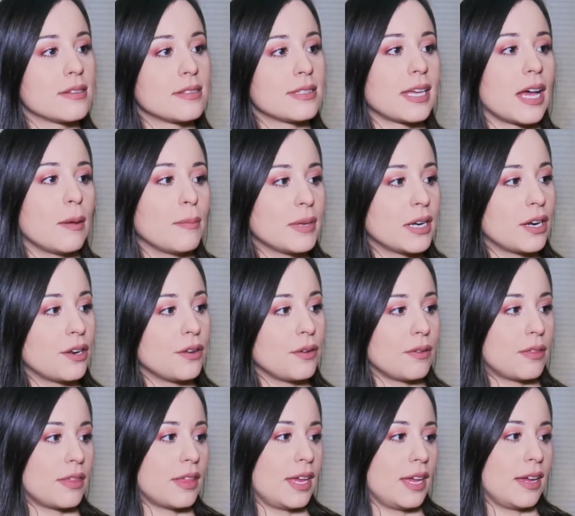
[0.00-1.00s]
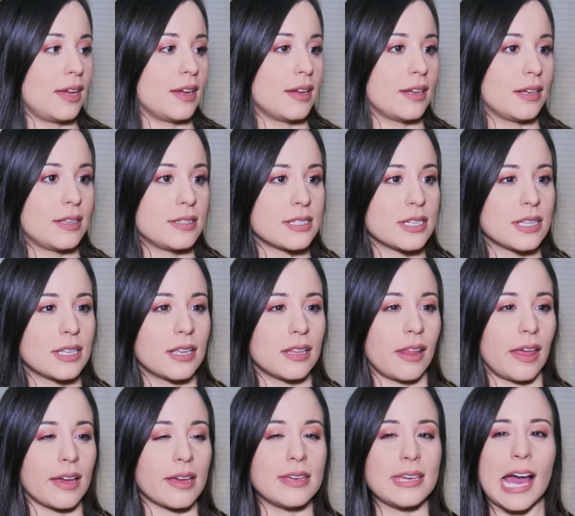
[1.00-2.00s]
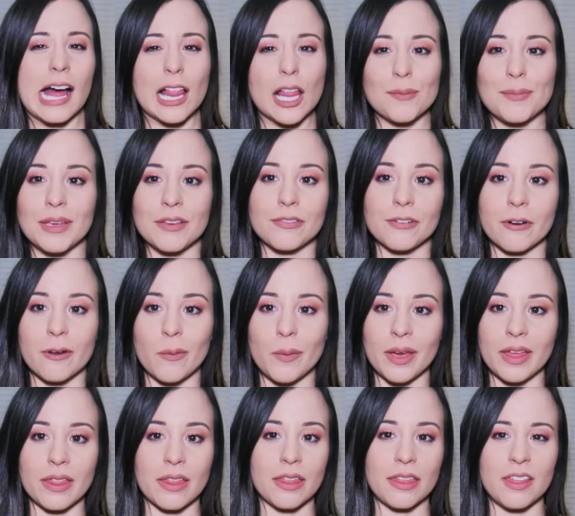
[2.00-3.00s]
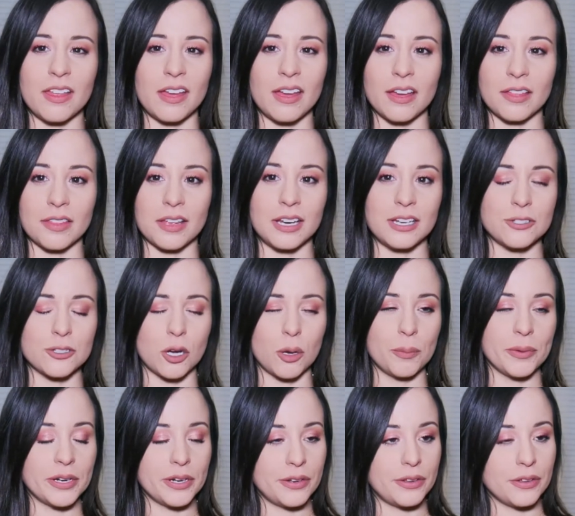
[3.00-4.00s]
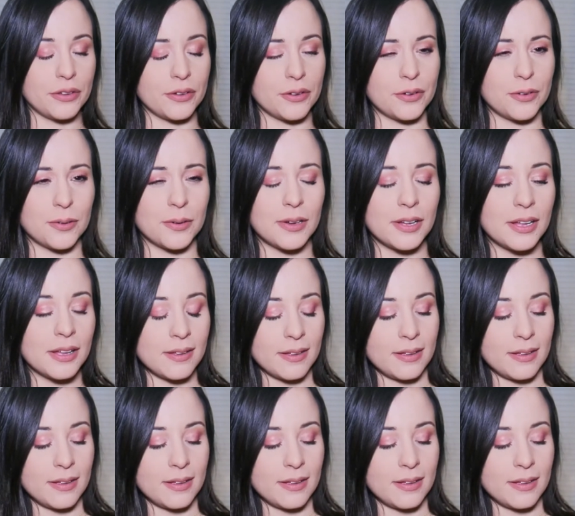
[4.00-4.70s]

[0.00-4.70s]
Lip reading: tell me to do things and then like yell at me for doing the thing that he told me to do.